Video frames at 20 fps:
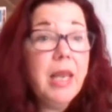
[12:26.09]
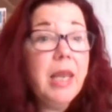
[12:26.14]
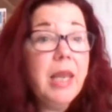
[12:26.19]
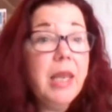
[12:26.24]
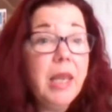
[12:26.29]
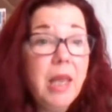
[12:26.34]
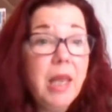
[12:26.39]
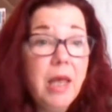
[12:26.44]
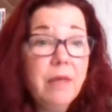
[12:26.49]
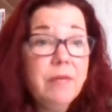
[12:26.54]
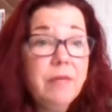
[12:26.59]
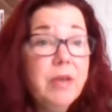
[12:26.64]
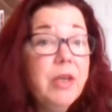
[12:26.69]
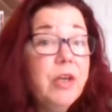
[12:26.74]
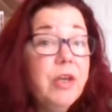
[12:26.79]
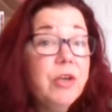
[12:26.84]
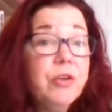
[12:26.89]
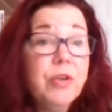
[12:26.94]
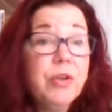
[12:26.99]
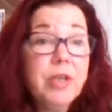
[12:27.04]
Love
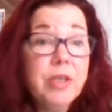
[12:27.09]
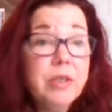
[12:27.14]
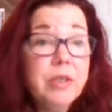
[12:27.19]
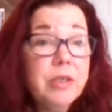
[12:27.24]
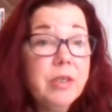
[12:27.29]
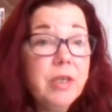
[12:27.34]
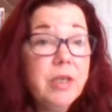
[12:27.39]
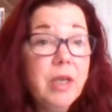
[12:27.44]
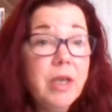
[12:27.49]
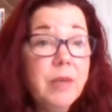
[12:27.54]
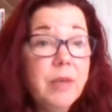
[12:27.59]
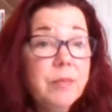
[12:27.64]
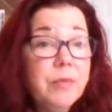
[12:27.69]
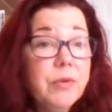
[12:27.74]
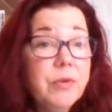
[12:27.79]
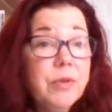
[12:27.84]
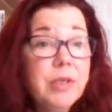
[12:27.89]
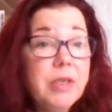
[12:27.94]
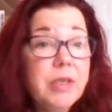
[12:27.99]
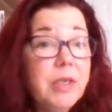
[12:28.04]
Cooking
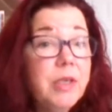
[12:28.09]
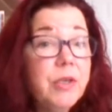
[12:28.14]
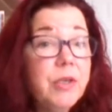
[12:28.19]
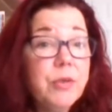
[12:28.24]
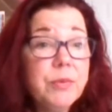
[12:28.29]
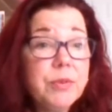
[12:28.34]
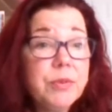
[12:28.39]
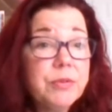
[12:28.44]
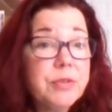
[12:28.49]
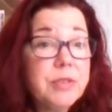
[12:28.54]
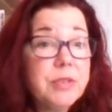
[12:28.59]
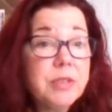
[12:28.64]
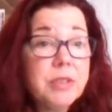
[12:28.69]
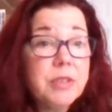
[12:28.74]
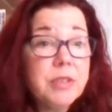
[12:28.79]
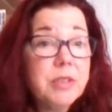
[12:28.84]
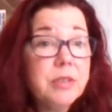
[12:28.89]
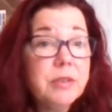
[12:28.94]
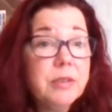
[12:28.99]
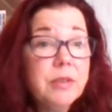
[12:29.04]
Keto with
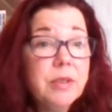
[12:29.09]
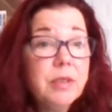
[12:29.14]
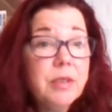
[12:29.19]
Christine.